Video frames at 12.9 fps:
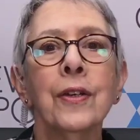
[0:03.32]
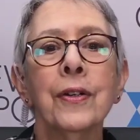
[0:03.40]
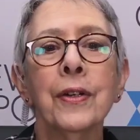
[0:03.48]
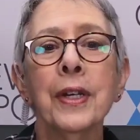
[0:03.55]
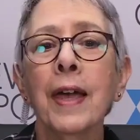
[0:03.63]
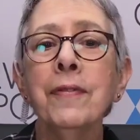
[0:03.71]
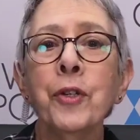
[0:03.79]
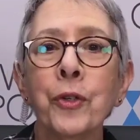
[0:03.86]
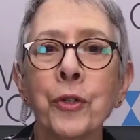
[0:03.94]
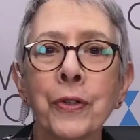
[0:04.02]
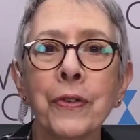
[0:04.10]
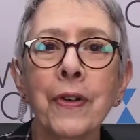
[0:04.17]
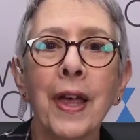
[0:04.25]
Good
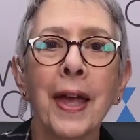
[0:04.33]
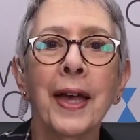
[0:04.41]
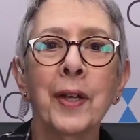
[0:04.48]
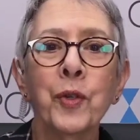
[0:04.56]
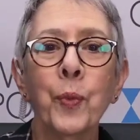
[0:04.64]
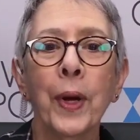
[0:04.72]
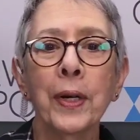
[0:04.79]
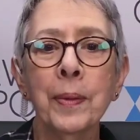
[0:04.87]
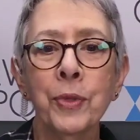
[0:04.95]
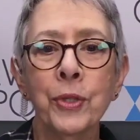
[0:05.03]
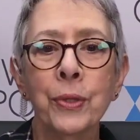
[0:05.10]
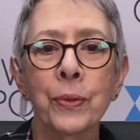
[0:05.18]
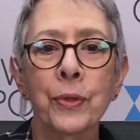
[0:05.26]
afternoon, and welcome
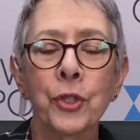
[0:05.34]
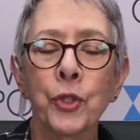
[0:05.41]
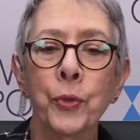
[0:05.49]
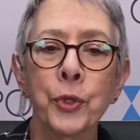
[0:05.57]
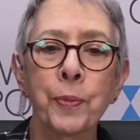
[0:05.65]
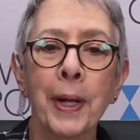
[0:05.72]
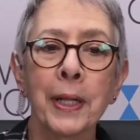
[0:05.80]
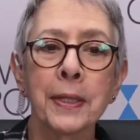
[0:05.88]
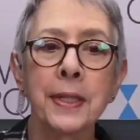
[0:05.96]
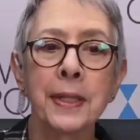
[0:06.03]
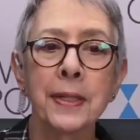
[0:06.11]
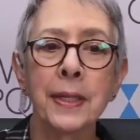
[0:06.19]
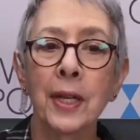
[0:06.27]
to the Jewish
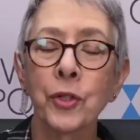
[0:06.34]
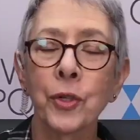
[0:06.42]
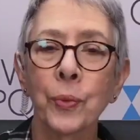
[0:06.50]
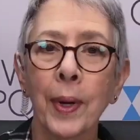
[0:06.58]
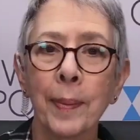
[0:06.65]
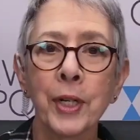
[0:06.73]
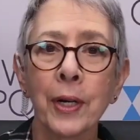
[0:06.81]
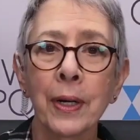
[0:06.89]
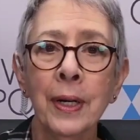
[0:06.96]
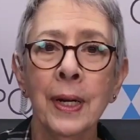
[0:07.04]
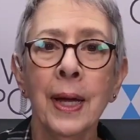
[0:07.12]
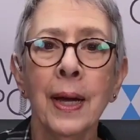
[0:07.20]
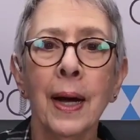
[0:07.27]
Policy Center webinar.
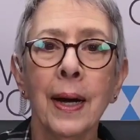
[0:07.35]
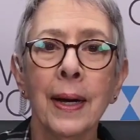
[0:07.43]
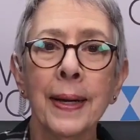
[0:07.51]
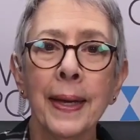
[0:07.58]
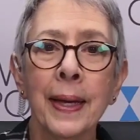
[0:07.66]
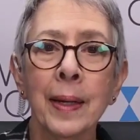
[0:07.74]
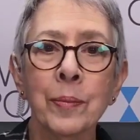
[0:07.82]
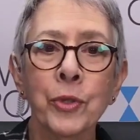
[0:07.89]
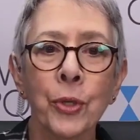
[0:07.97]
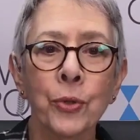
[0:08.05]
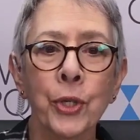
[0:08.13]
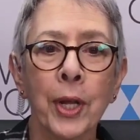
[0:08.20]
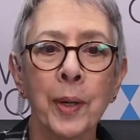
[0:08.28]
I am
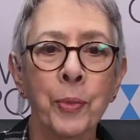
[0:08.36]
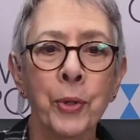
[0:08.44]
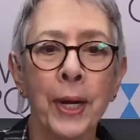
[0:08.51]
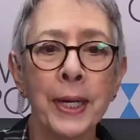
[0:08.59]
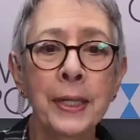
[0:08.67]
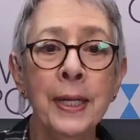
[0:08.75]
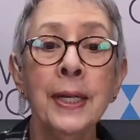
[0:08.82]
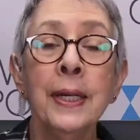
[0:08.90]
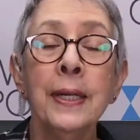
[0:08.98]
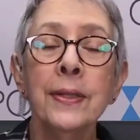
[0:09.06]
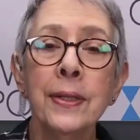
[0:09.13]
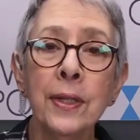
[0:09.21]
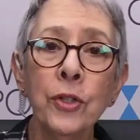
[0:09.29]
Shoshana Bryan,
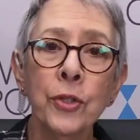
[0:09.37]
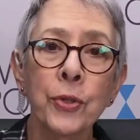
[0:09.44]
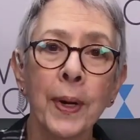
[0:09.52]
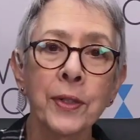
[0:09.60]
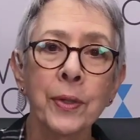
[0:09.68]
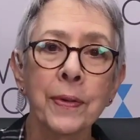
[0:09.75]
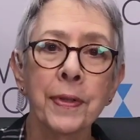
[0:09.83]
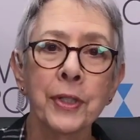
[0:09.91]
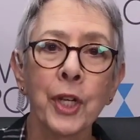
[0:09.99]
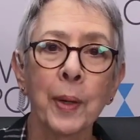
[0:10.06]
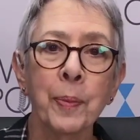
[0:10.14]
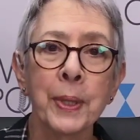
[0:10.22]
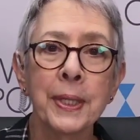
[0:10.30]
Senior Director of the
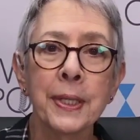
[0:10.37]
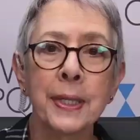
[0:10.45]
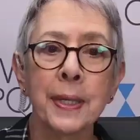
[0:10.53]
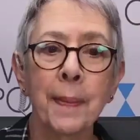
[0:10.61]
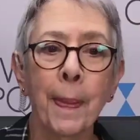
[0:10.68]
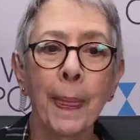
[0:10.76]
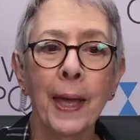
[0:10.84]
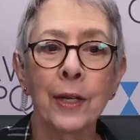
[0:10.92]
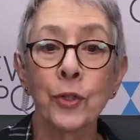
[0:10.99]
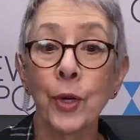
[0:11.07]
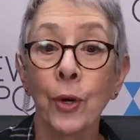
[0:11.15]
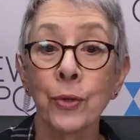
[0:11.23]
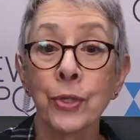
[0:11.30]
JPC and
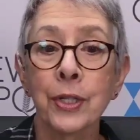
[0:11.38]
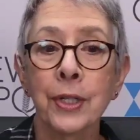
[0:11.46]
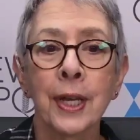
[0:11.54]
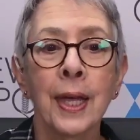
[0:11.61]
your host.